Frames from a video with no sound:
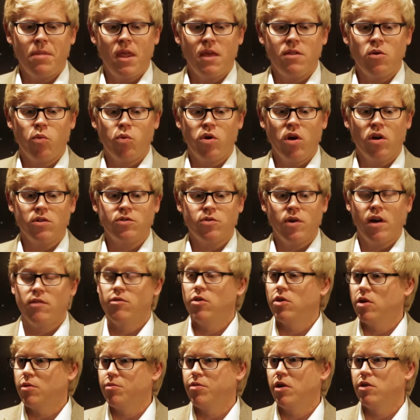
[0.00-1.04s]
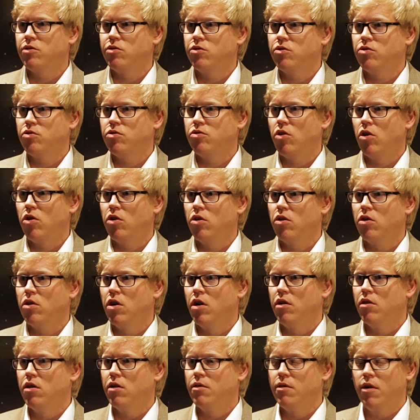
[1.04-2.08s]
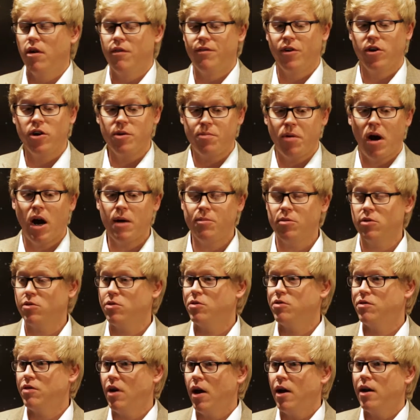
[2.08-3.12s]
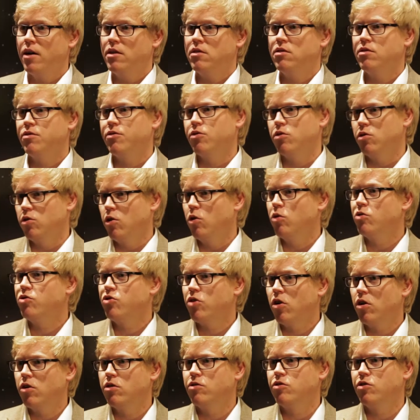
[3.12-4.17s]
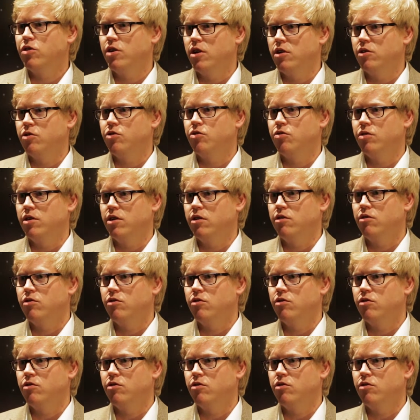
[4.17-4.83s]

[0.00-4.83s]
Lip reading: And then we also have our compressors are a very popular size for the low charge industry.